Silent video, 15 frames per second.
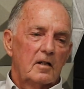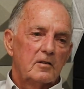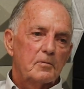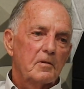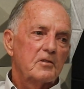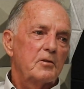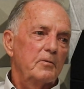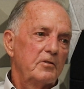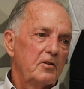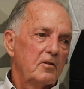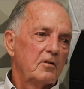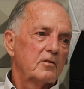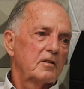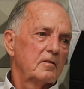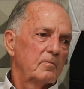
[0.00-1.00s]
especially when you
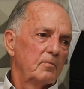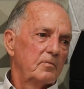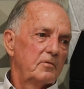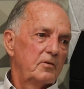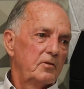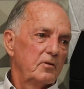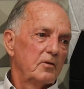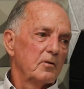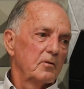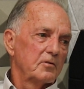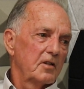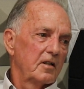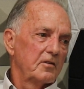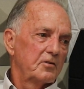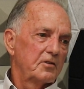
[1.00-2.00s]
look at two girls
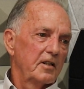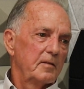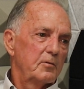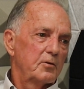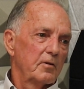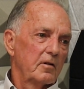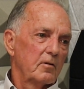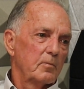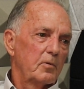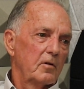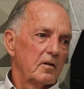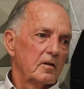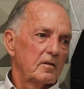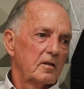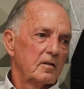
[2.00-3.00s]
out of the same trailer
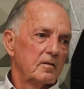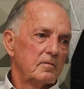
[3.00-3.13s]
park.